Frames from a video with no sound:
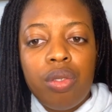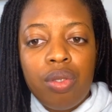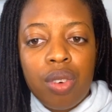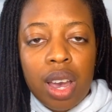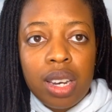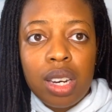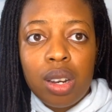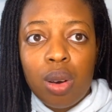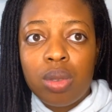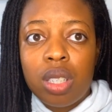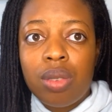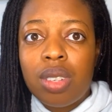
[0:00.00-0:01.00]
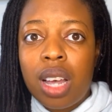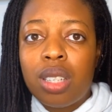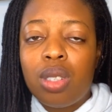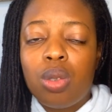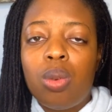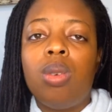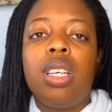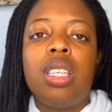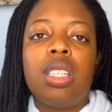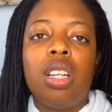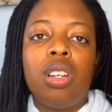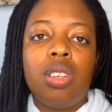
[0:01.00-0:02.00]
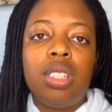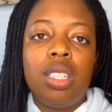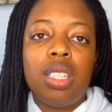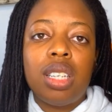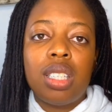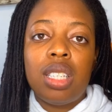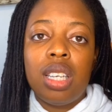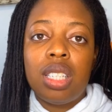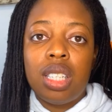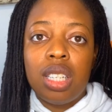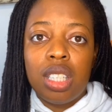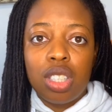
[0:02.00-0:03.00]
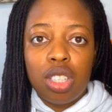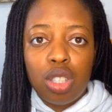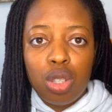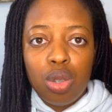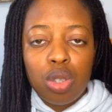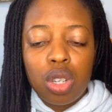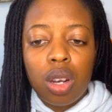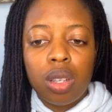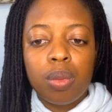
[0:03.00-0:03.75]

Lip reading: finding out if that school is a learning designated institution.